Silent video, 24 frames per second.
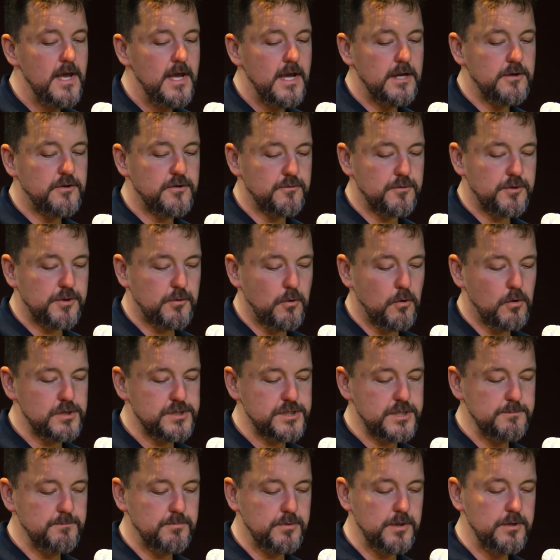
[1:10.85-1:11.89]
into a
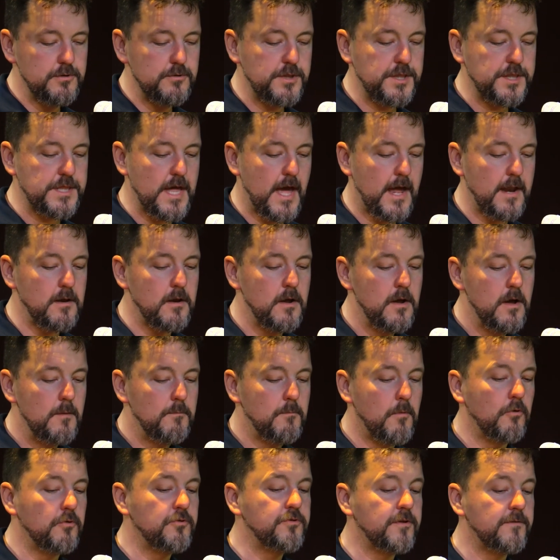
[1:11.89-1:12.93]
scorching blues set
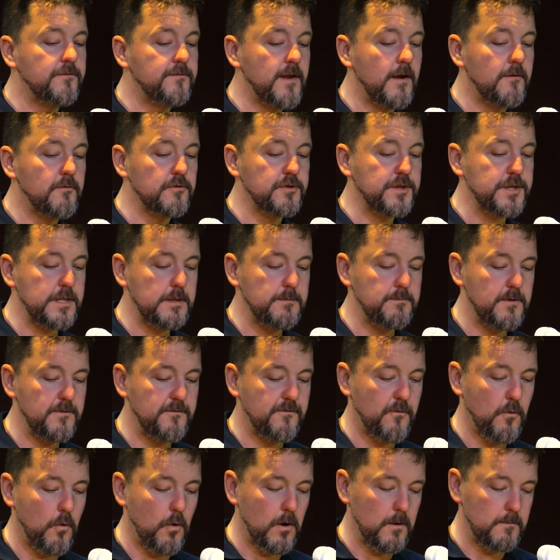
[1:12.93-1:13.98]
most have never seen
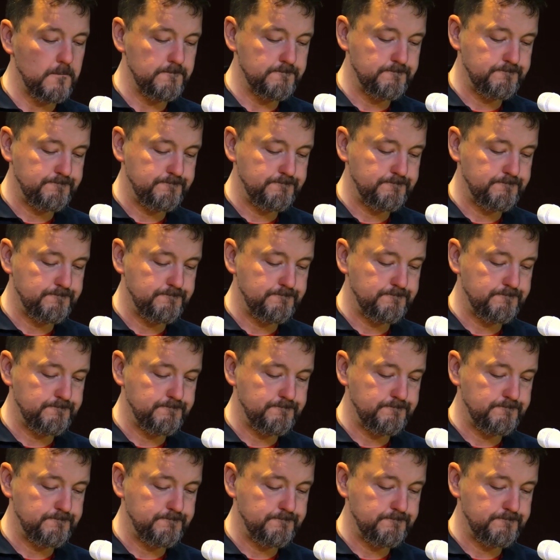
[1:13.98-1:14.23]
before.